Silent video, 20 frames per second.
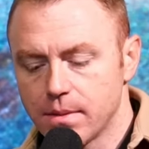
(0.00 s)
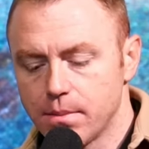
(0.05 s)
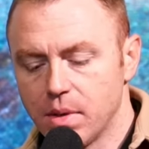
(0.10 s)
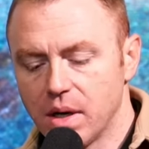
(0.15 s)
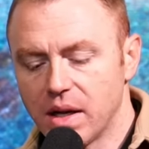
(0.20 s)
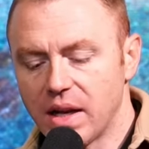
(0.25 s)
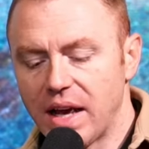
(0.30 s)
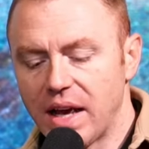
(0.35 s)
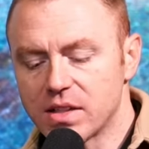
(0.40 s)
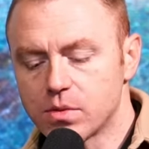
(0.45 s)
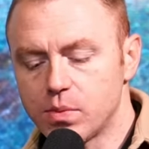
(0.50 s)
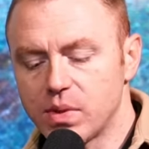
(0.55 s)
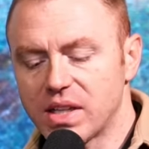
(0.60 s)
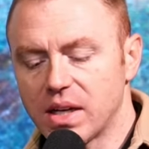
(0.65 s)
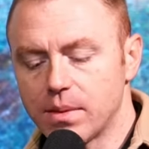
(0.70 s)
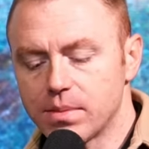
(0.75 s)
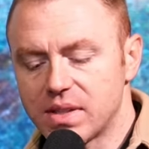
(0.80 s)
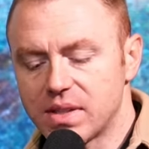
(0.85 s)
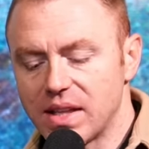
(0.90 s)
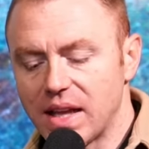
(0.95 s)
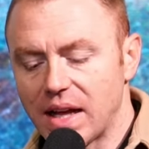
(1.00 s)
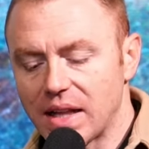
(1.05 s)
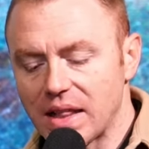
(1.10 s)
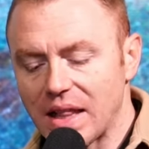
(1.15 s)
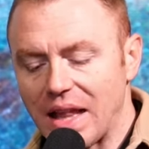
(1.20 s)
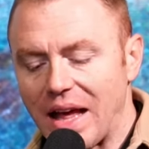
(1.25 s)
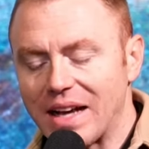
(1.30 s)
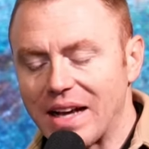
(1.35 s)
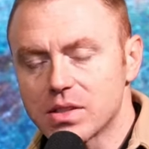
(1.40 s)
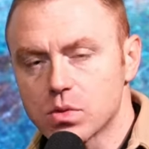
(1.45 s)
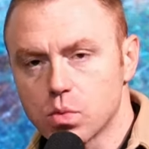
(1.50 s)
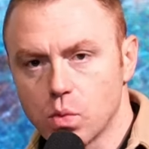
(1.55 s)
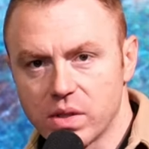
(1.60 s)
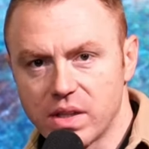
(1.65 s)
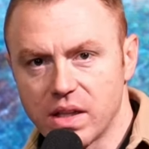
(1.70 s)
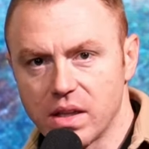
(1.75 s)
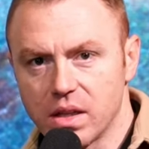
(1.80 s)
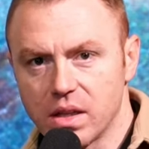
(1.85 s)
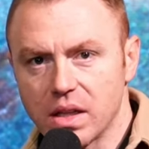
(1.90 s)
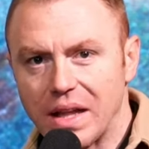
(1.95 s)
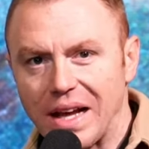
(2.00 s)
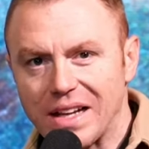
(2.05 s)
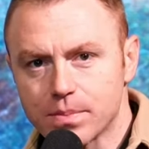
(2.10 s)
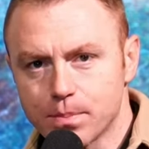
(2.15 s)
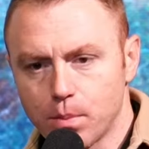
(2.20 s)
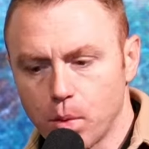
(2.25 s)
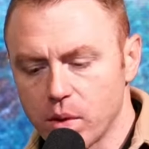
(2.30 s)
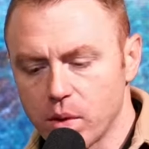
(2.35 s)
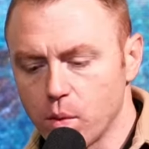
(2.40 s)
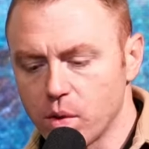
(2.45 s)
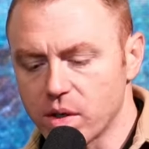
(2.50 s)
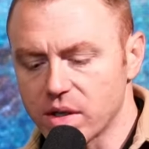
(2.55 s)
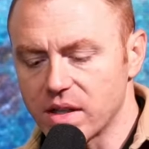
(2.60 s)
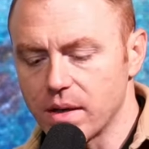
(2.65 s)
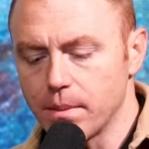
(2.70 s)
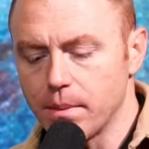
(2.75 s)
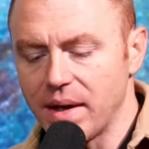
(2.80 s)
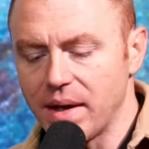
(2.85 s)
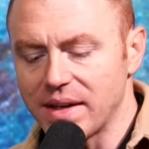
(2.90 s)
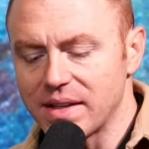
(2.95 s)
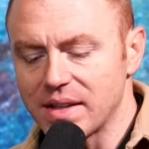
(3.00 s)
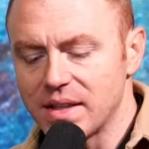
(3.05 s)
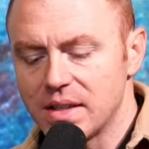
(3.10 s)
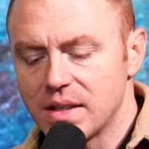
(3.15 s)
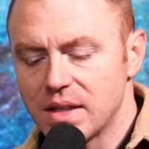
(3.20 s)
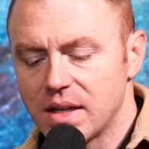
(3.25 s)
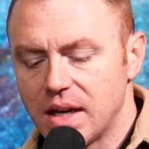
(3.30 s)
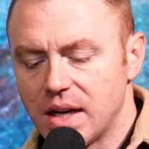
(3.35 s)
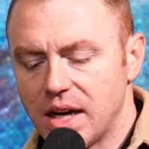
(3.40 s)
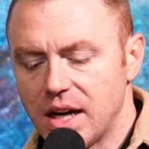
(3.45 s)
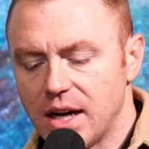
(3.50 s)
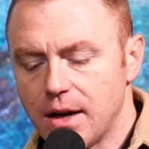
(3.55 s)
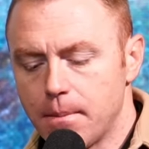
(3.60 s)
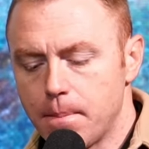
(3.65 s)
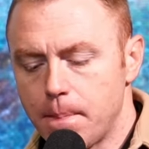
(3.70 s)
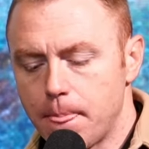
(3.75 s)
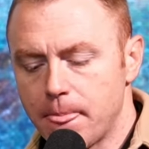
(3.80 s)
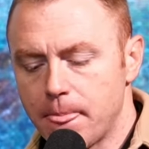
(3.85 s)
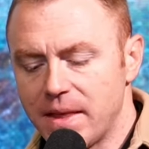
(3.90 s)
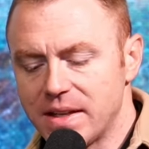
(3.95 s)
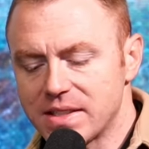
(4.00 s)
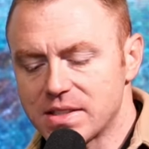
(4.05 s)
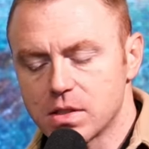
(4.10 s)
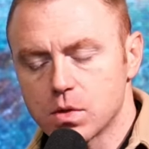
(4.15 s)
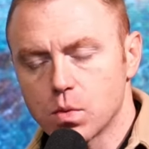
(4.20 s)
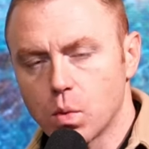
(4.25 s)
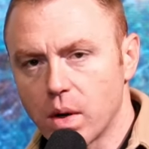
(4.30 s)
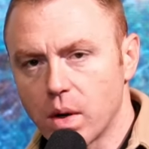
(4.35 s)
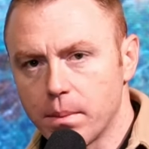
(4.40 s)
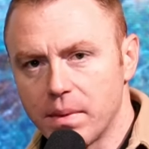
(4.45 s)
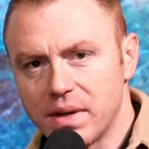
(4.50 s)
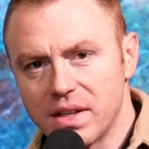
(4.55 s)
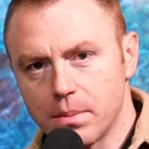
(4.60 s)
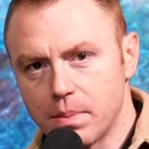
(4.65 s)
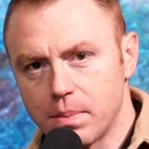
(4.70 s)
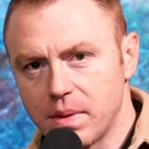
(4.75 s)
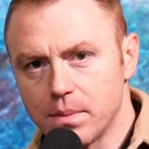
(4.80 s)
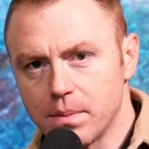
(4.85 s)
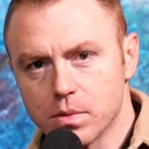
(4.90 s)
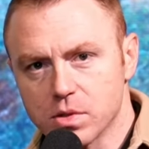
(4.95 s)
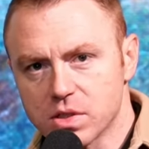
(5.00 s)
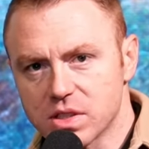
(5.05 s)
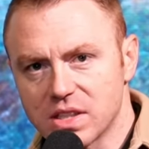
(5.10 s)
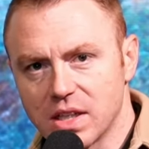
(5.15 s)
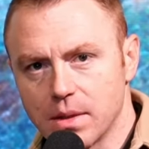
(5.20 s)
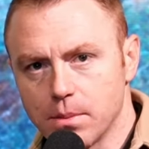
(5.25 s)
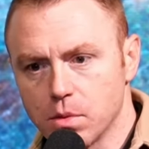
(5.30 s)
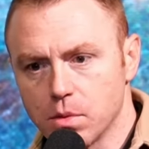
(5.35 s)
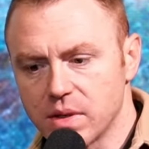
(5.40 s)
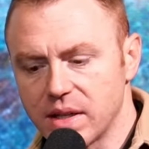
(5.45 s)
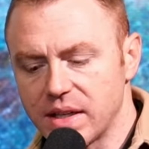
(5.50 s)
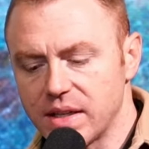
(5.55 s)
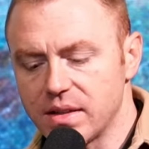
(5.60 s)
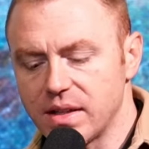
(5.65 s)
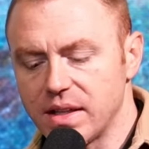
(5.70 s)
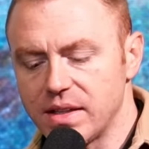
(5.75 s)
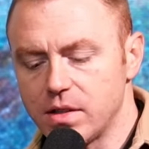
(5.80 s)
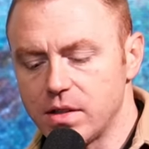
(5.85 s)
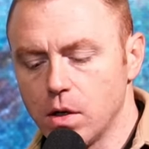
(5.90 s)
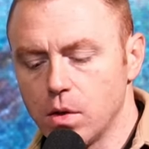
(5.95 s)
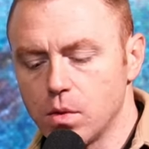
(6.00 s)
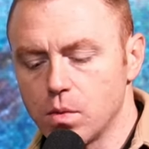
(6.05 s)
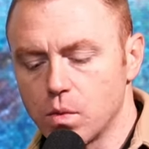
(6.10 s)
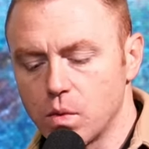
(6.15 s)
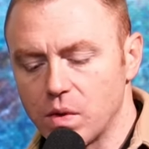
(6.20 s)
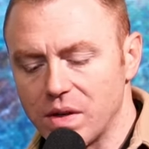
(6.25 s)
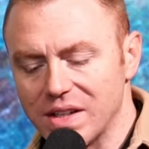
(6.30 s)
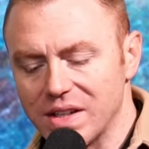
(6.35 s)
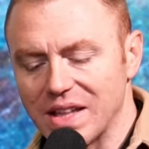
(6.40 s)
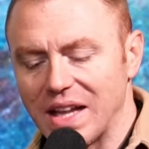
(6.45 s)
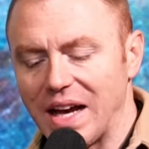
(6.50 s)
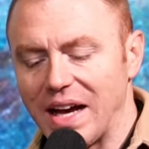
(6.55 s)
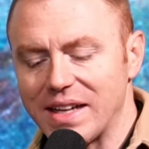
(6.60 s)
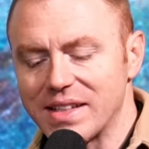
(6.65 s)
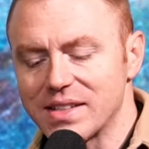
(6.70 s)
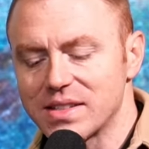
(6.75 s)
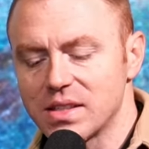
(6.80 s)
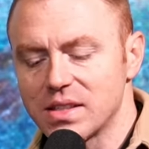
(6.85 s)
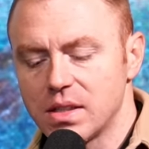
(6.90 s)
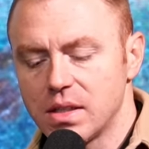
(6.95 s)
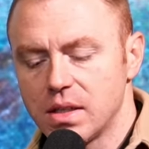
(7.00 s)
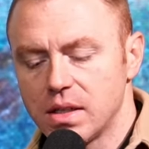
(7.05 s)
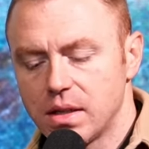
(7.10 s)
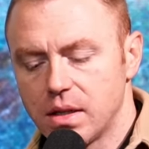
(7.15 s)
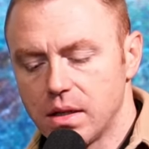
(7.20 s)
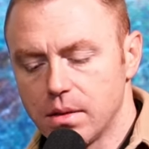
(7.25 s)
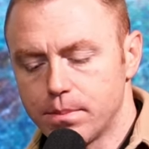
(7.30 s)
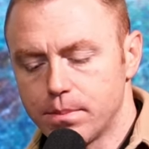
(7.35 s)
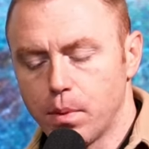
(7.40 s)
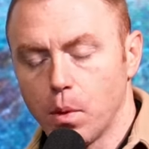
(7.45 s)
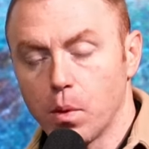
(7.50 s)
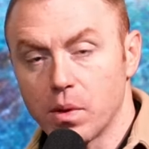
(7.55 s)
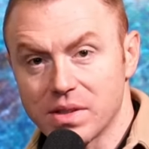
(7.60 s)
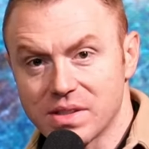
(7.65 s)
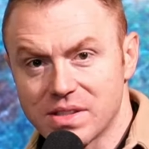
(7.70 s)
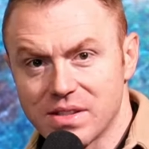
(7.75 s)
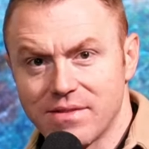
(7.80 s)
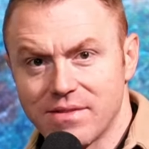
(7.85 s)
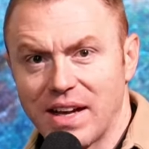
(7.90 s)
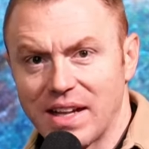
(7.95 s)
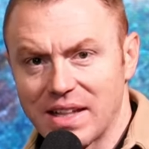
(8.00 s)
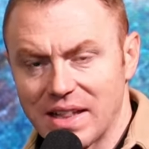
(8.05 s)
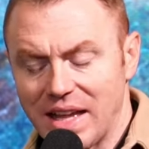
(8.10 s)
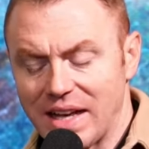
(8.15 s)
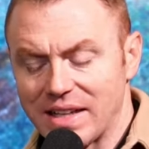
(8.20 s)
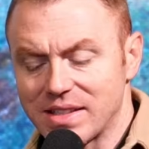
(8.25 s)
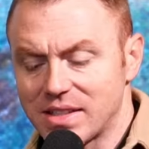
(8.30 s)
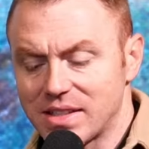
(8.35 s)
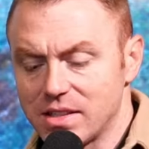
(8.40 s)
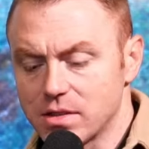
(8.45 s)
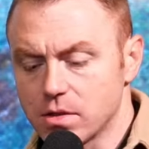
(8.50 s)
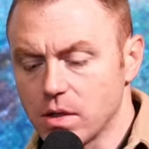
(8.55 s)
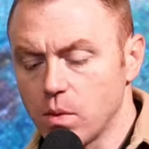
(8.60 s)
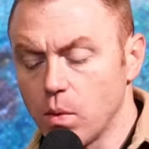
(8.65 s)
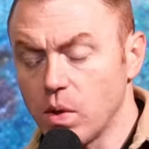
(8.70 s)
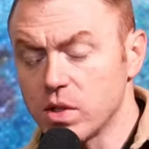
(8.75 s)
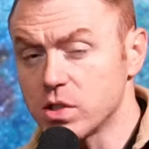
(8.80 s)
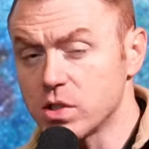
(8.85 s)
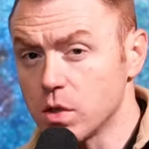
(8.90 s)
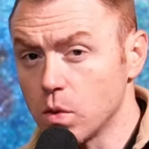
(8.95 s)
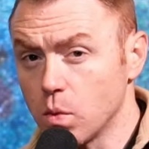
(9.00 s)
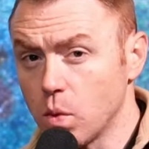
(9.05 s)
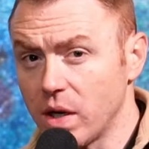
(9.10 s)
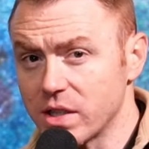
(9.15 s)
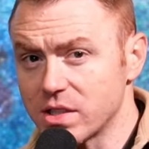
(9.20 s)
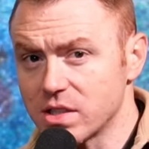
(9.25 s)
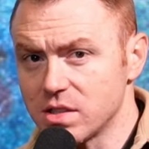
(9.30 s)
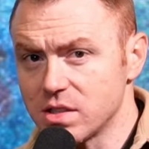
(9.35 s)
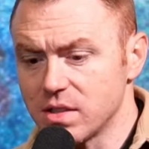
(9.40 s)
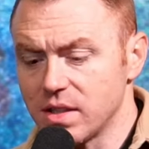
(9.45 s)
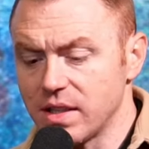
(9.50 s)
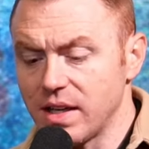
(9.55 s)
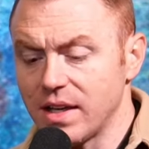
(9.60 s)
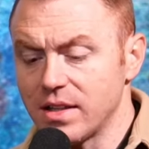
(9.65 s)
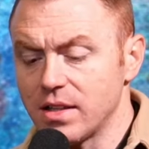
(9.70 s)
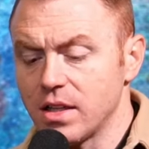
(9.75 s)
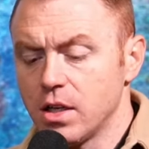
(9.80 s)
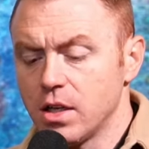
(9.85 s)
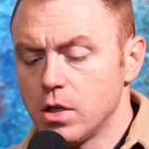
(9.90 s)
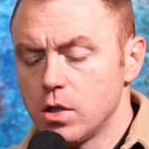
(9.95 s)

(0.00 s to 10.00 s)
But as we come to that last one, the last point we're going to make, um, this is where many people stumble. They they don't realize the importance of that last key. So I want you to watch until the end.